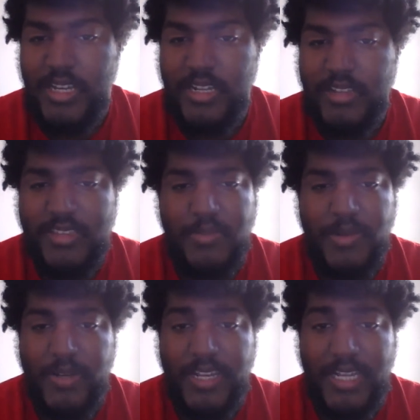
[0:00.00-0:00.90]
and it's gonna be
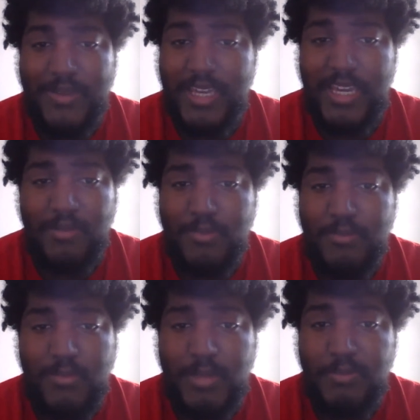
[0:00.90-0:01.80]
one hell of a game.
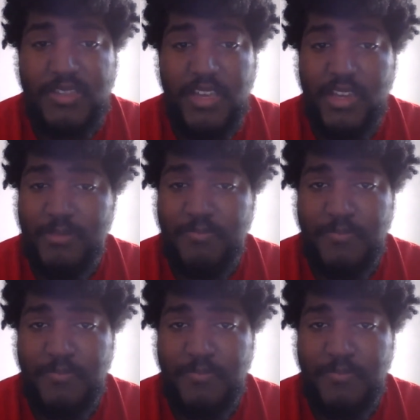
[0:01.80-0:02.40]
Let me tell you,